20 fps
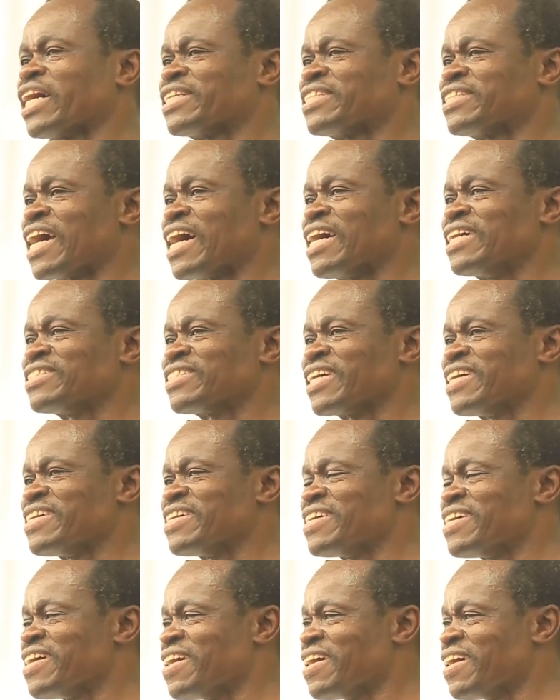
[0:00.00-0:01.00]
at
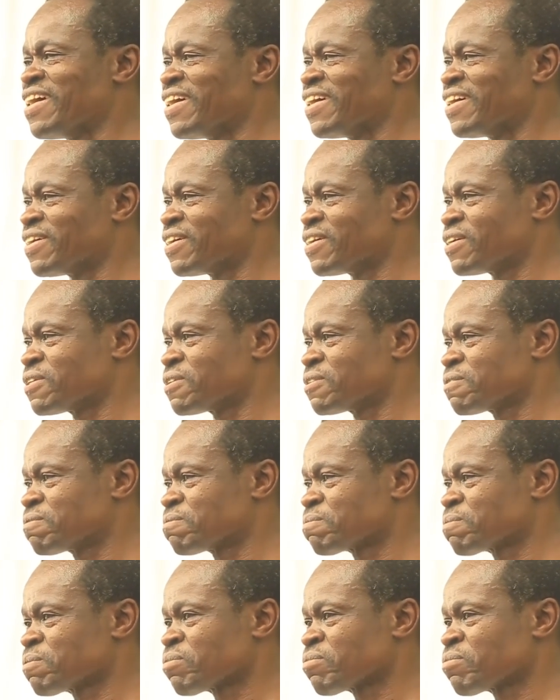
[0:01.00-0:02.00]
Tanzania,
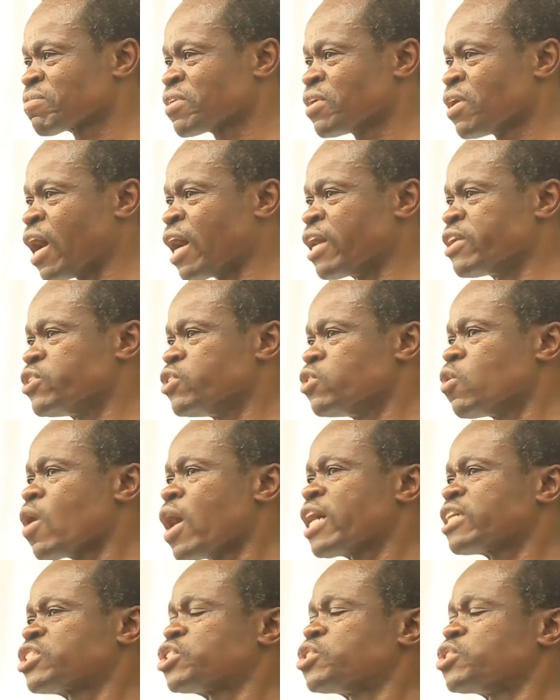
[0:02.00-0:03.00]
and you
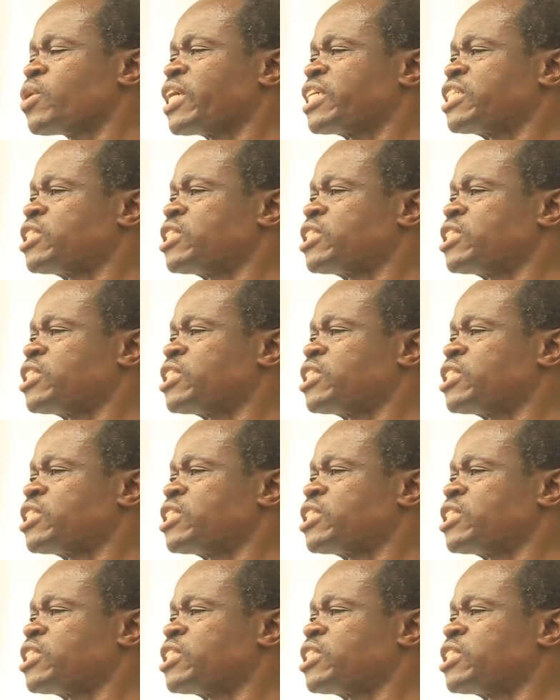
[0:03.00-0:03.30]
ask your